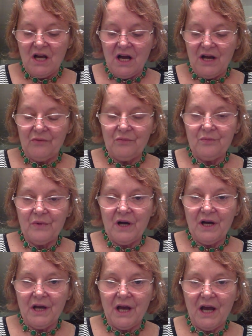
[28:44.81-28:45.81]
I, uh,
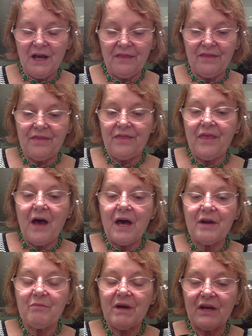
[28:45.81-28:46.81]
I
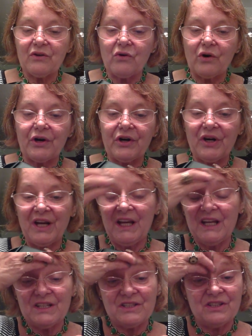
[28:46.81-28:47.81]
thought about ordering
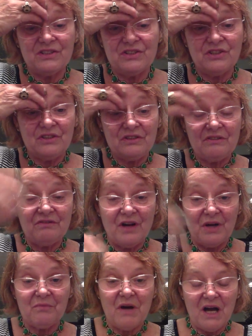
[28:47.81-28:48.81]
it to do
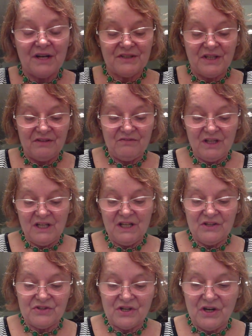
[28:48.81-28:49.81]
unboxing
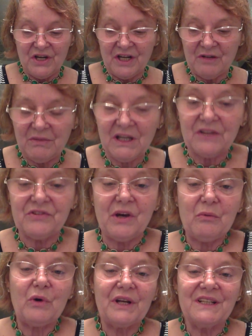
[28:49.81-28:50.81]
videos on it because I
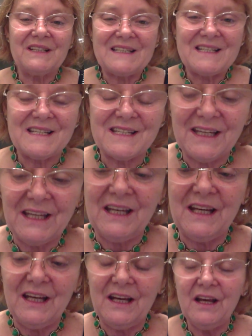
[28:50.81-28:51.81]
wanted to
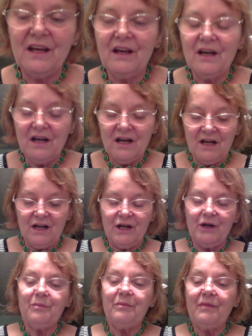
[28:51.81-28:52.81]
see
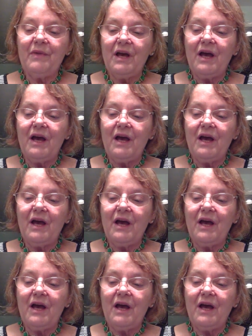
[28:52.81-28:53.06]
Um,